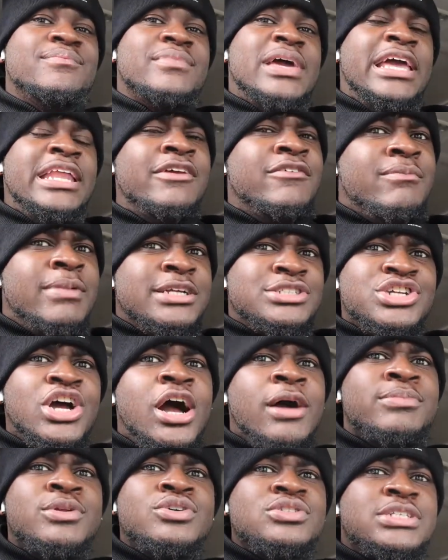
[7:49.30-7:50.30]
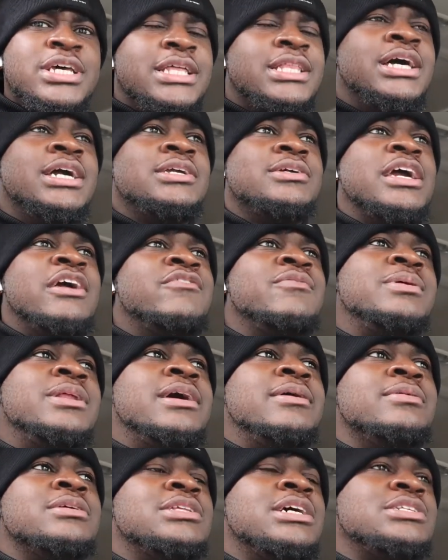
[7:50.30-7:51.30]
and even my job knows that. Like,
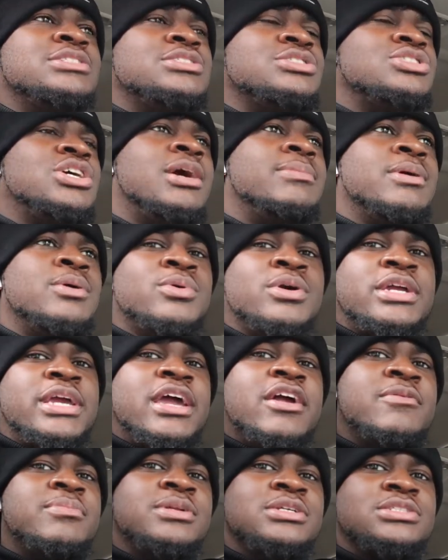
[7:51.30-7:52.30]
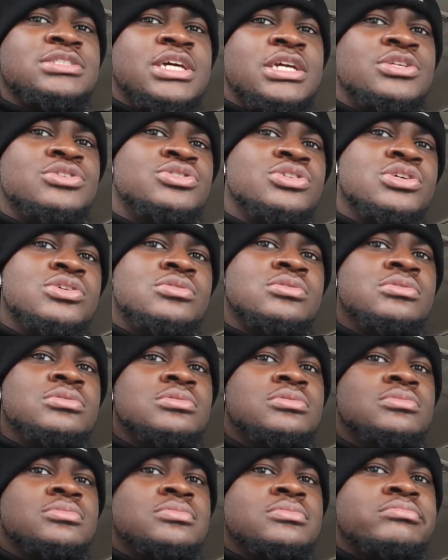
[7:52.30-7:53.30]
everybody, like the job I work at, everybody's like, you know,
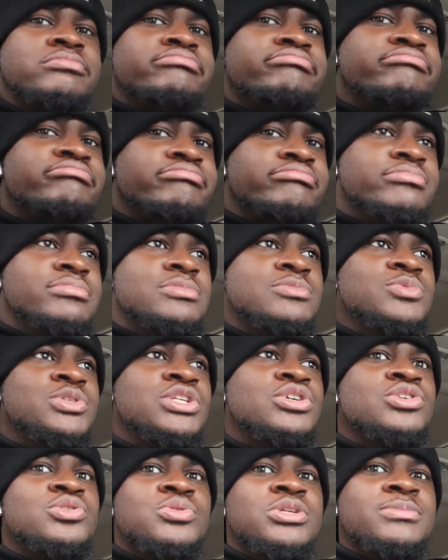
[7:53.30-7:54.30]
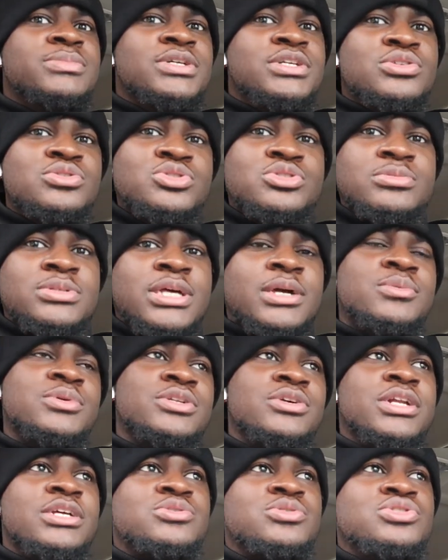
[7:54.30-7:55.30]
we know you want to be a YouTuber, like we
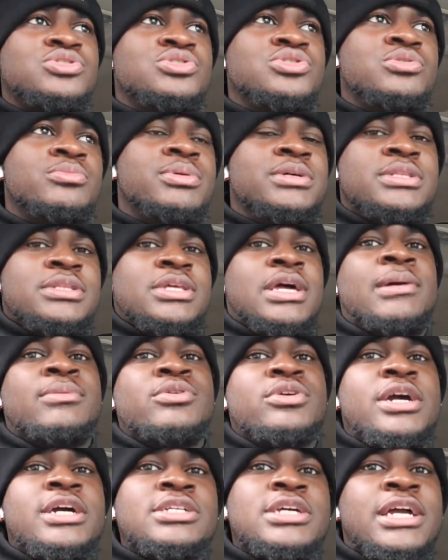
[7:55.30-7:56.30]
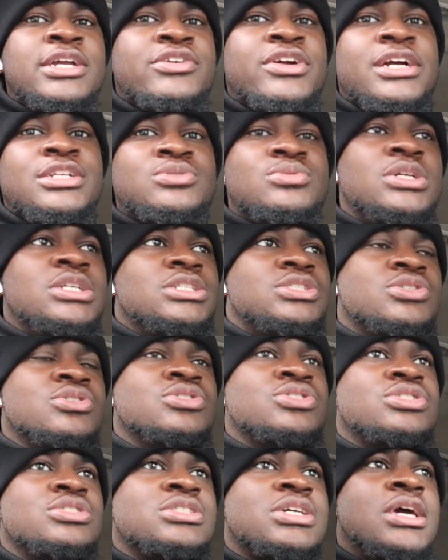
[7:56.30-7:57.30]
know that's what you do, but I'm grad I graduated, so
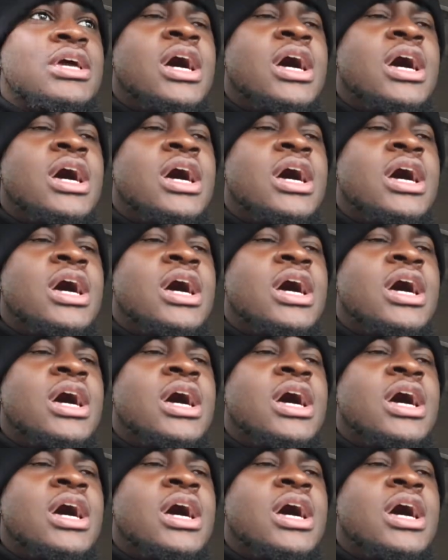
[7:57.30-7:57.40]
it's just like,